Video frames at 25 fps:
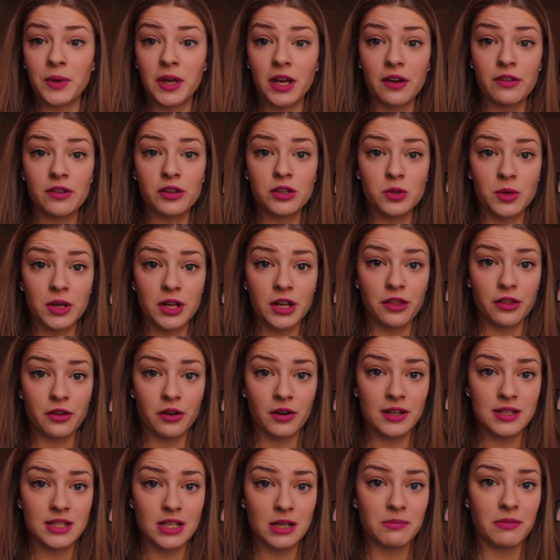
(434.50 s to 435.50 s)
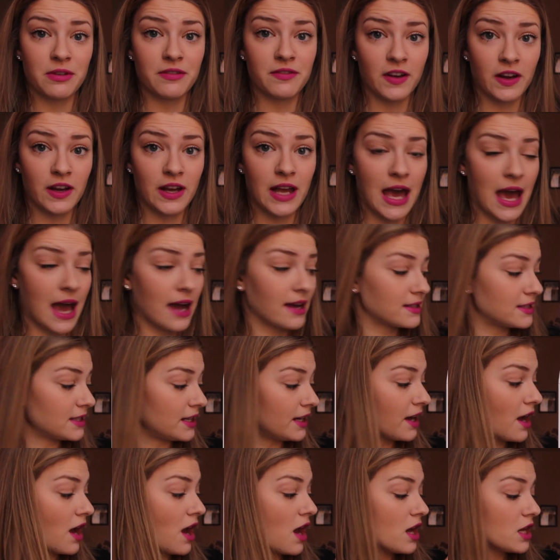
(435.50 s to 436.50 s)
week of the 23rd is gonna be very
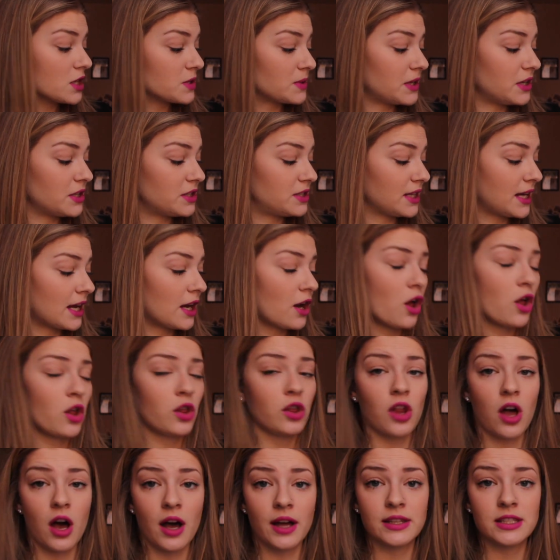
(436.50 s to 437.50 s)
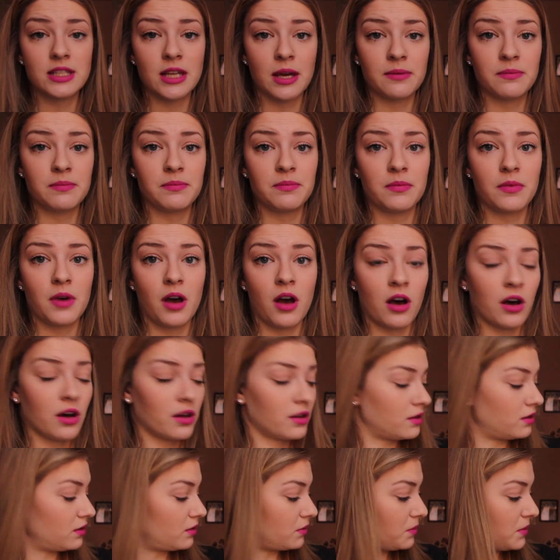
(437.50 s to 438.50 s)
hectic, so I need to get a lot done
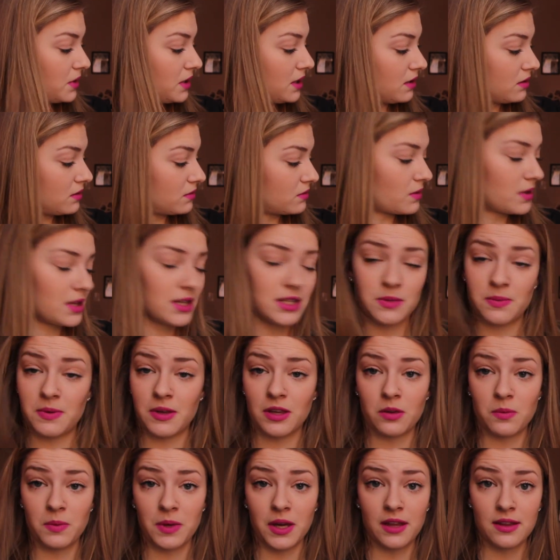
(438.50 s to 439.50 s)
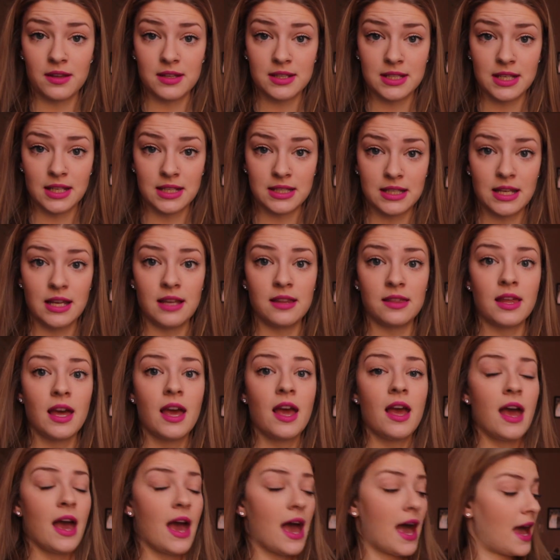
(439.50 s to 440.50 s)
on the week, so this week, the week of the 16th,
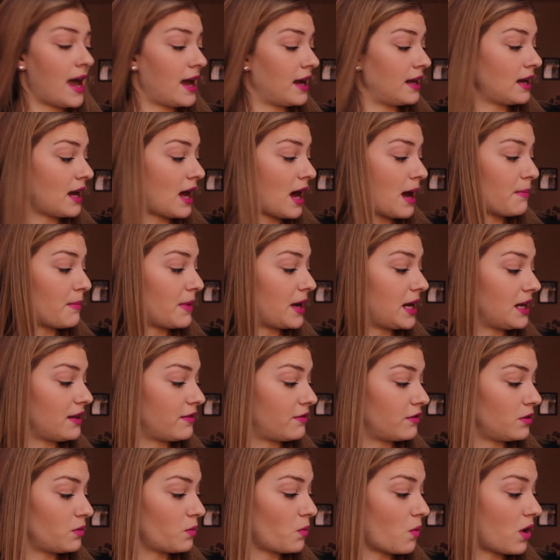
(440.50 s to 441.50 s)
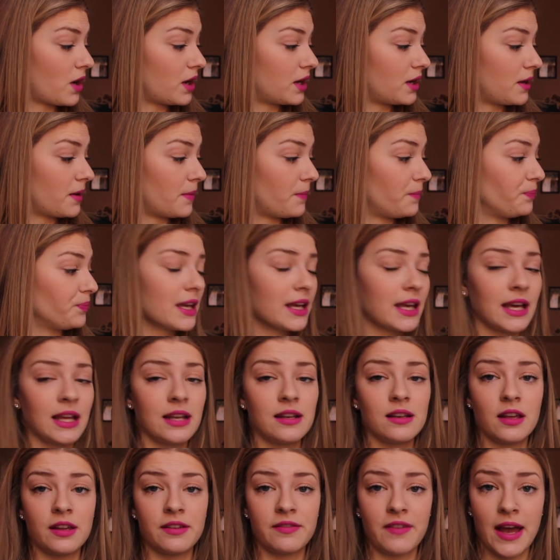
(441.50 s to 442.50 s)
and I might even want to
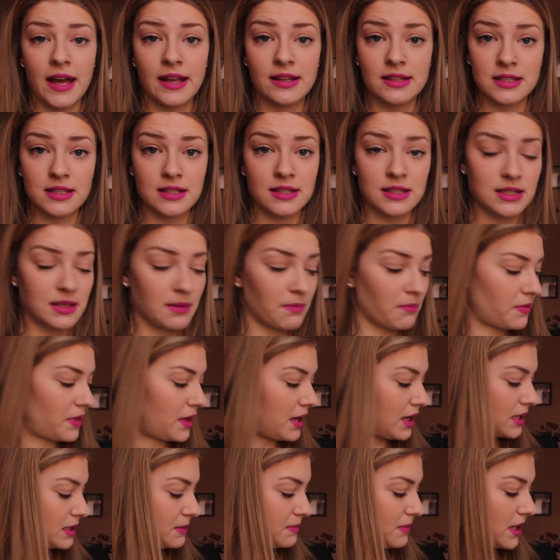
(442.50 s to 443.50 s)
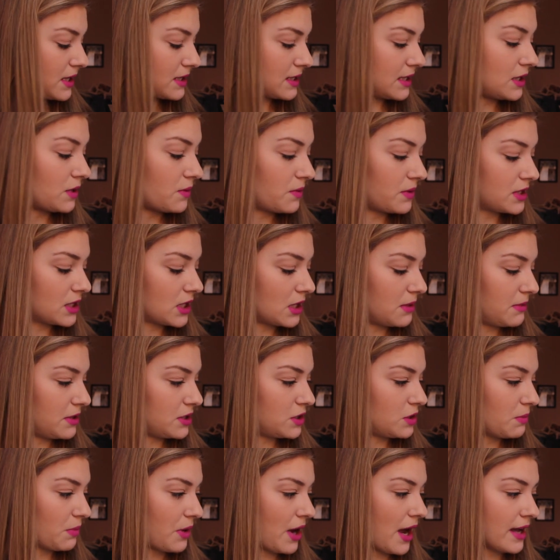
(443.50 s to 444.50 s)
get advanced in some things because I know it's going to be
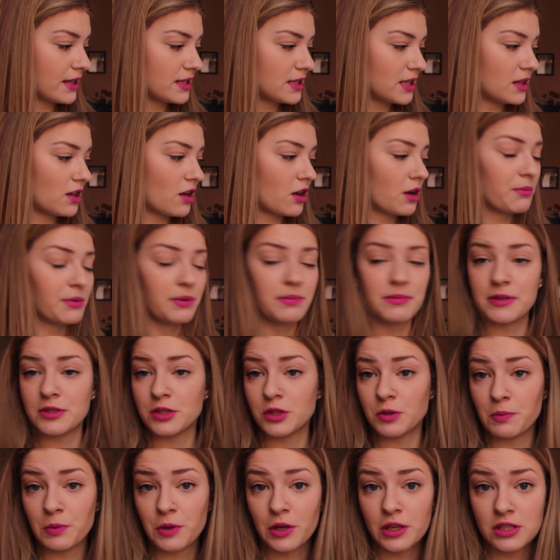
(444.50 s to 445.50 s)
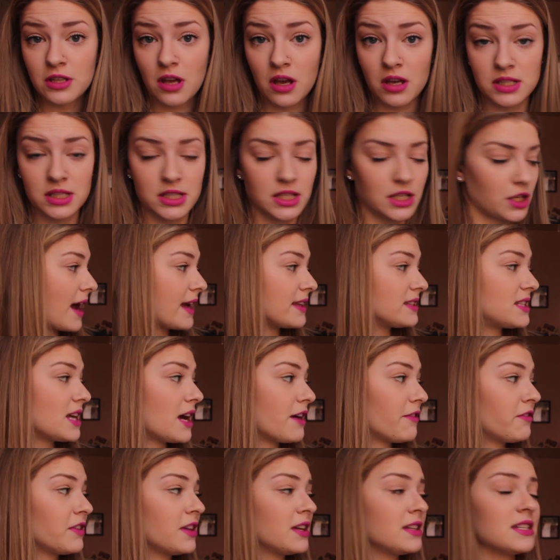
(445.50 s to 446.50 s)
super hectic there. I'm going to be super exhausted. I
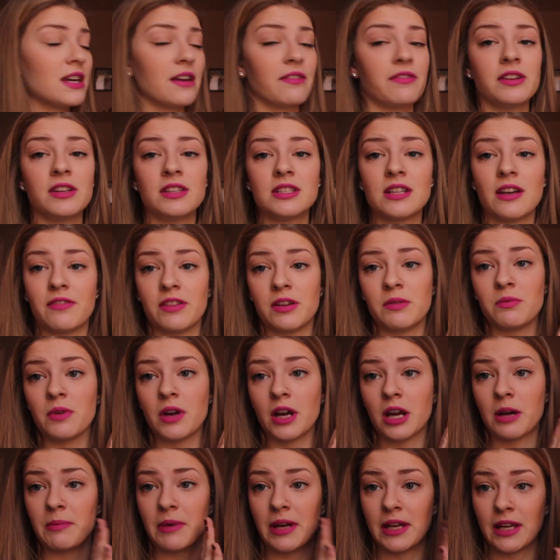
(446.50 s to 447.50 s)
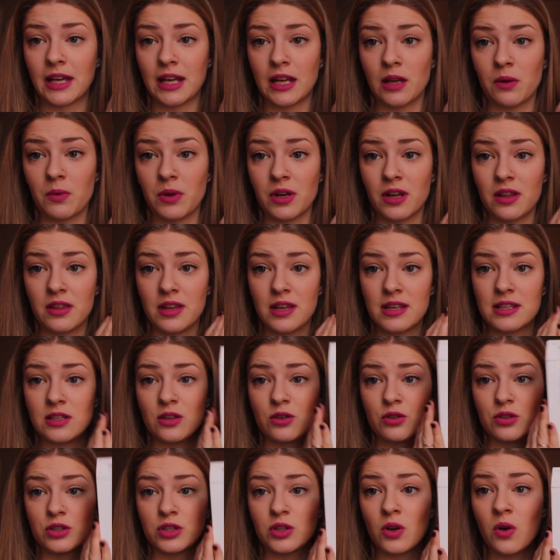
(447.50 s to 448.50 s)
definitely recommend getting one of these.
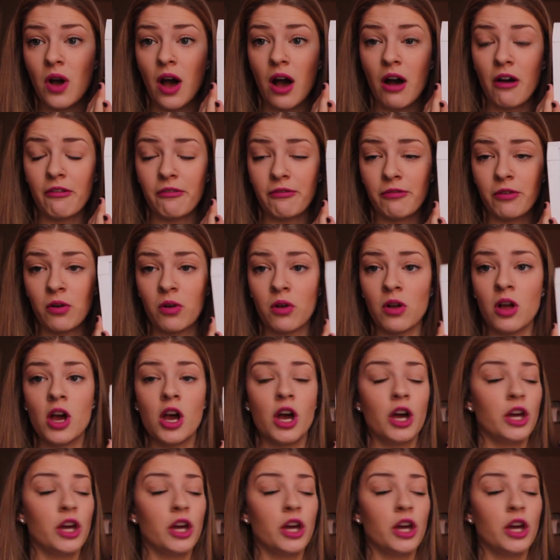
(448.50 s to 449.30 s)
They're so helpful.